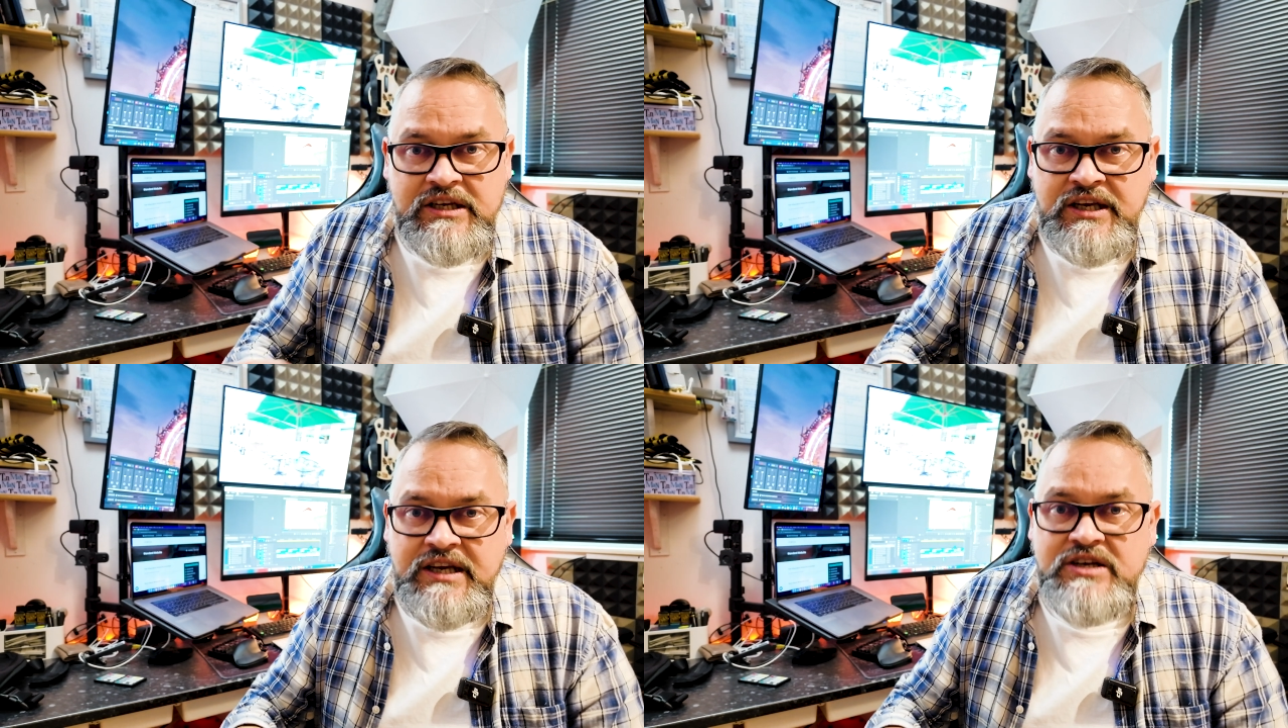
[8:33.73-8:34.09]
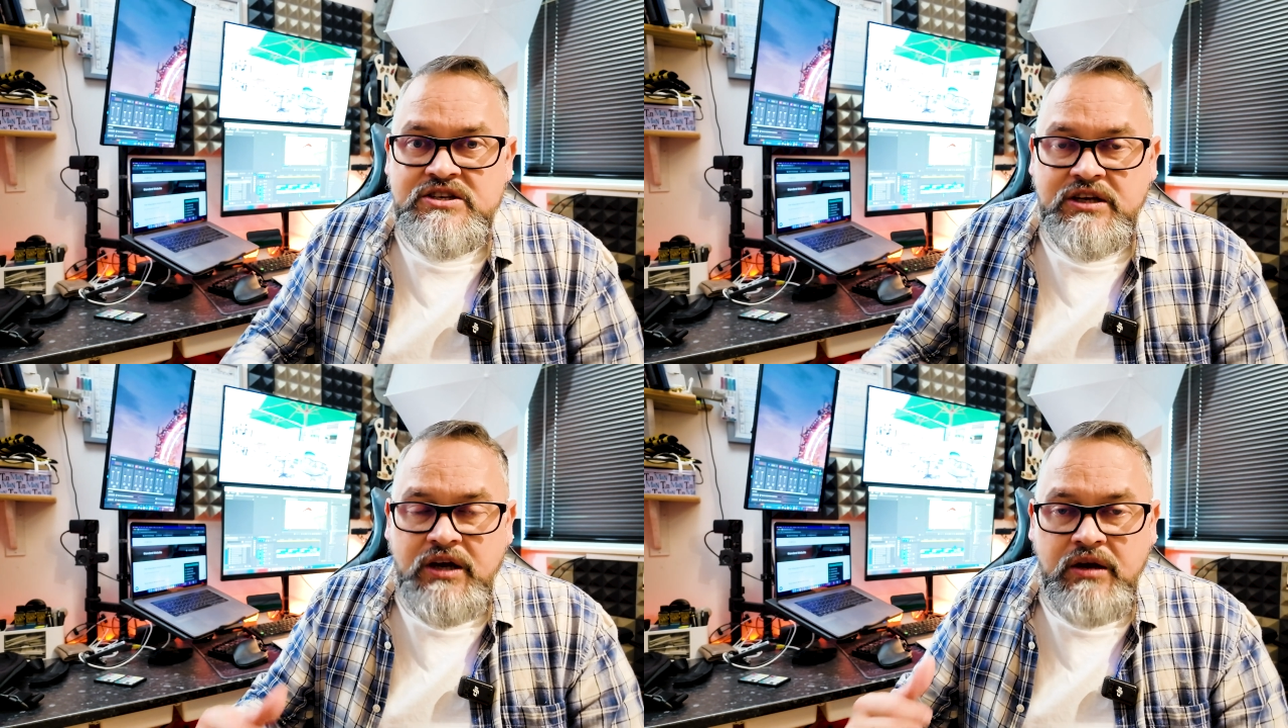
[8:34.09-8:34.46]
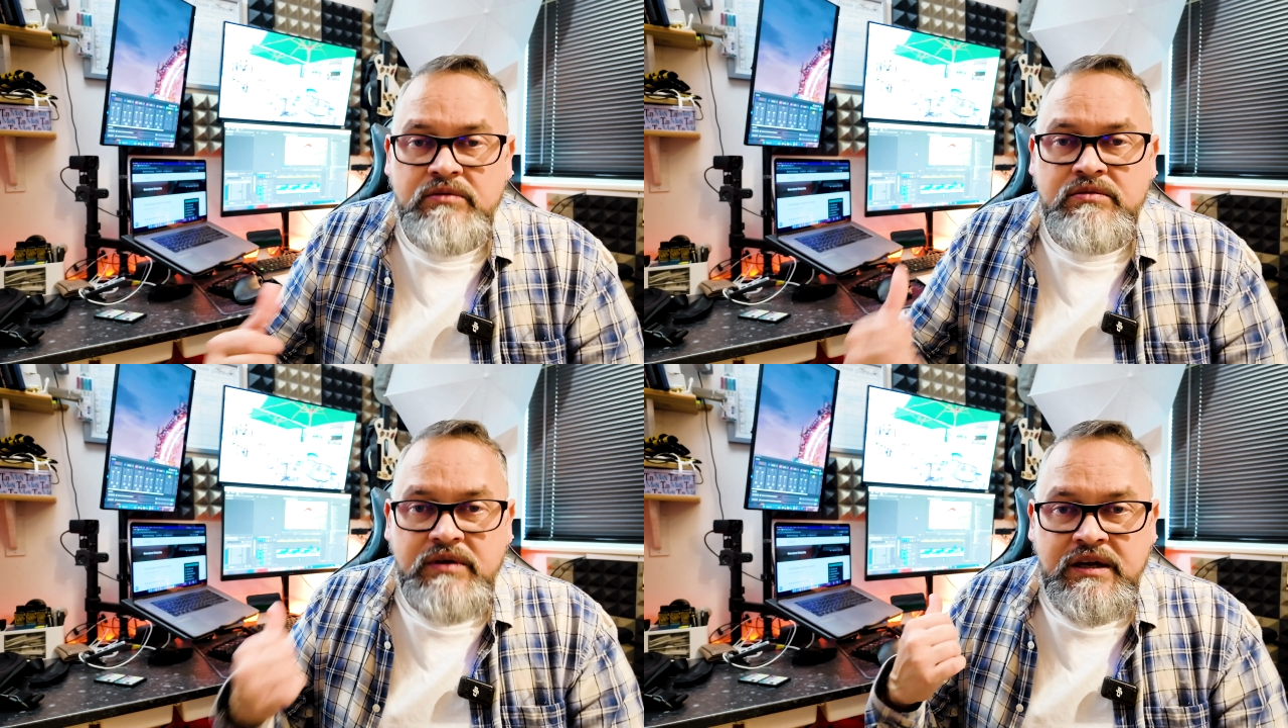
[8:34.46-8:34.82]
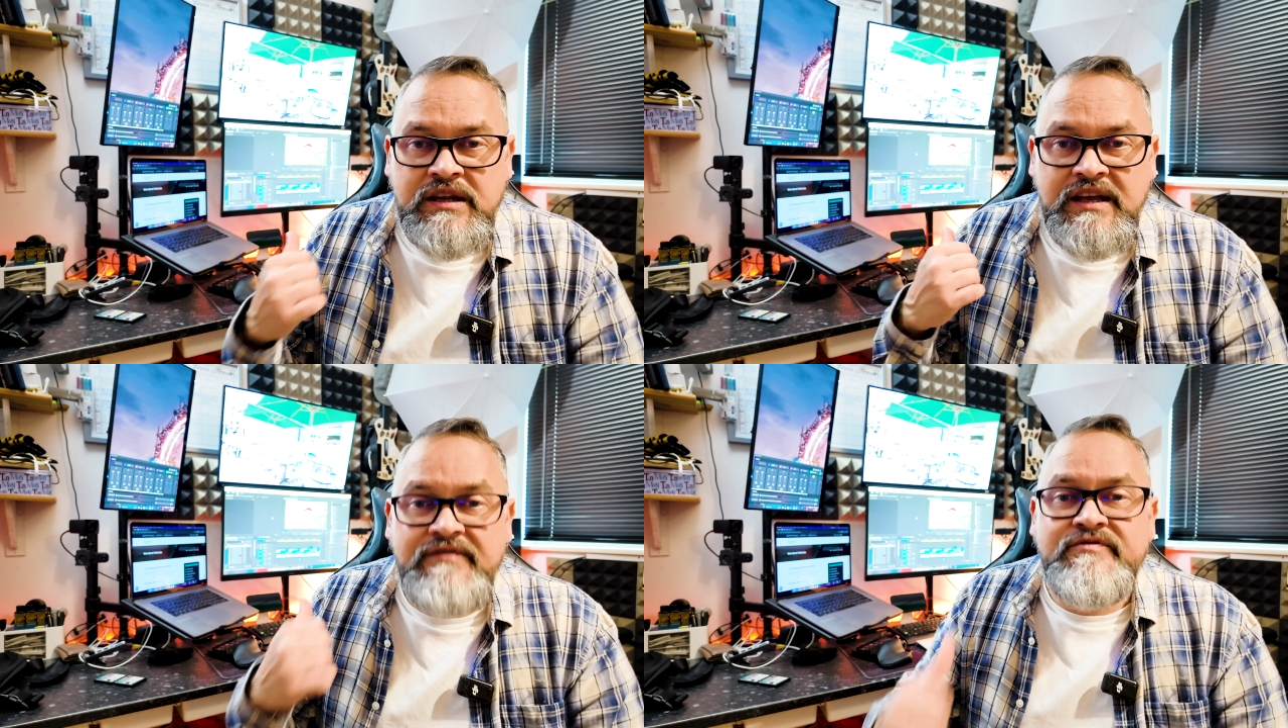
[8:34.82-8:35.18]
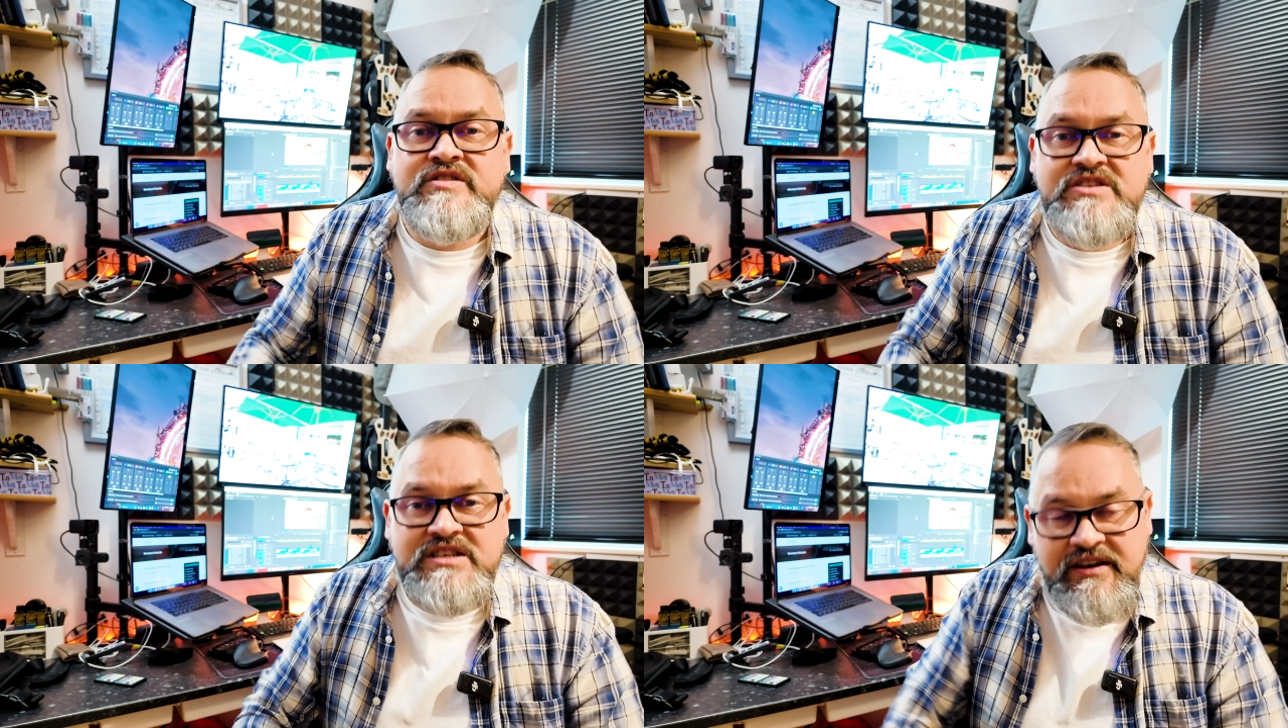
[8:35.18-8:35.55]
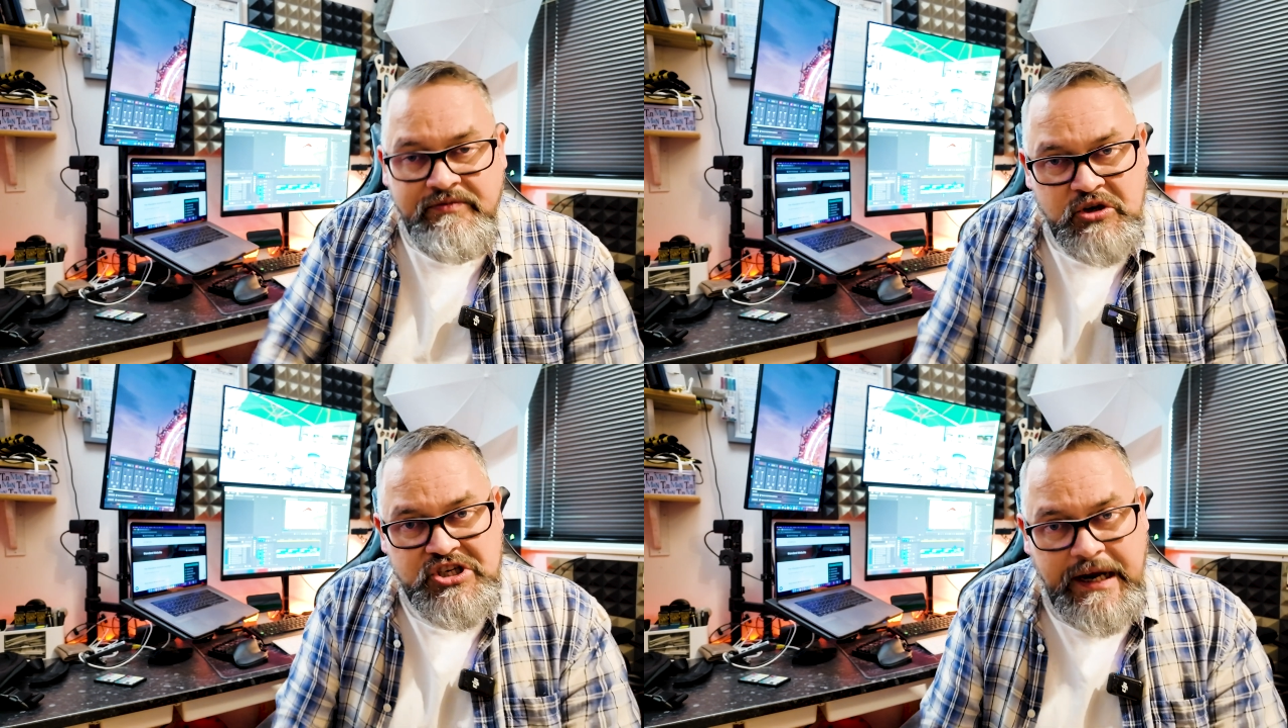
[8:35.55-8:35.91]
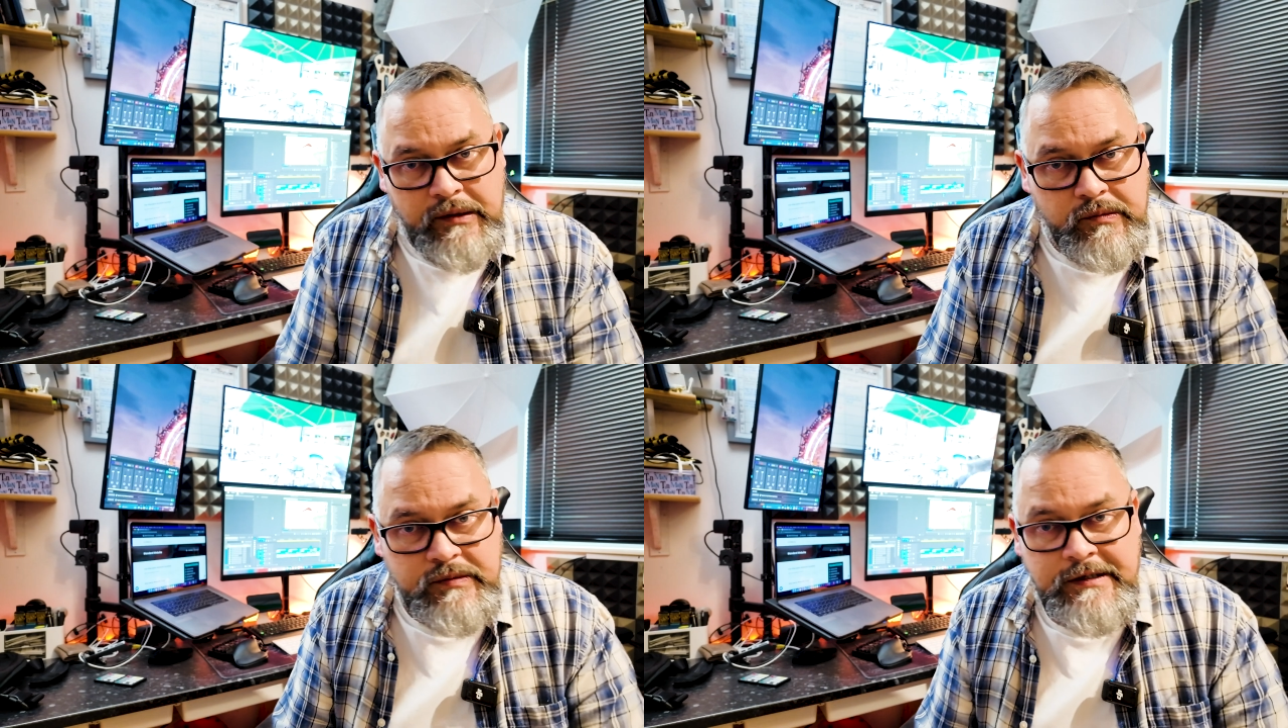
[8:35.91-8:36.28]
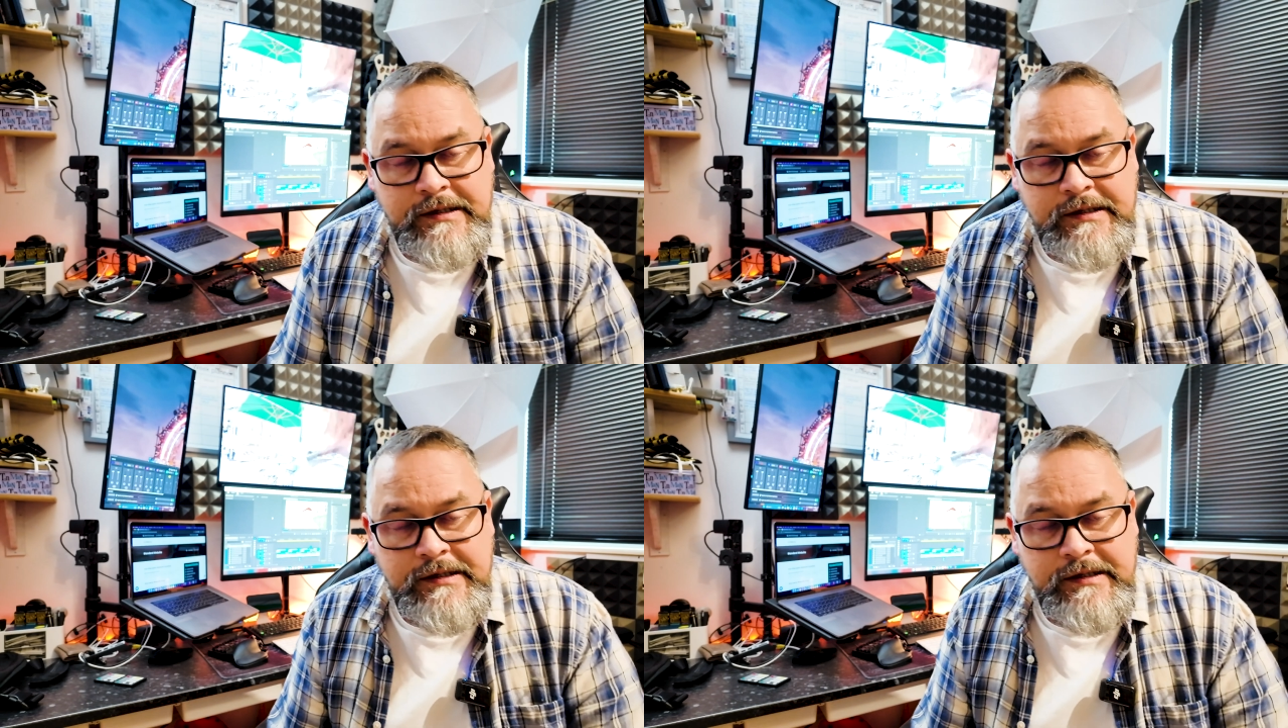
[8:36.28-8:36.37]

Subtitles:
years ago in the infancy of my channel.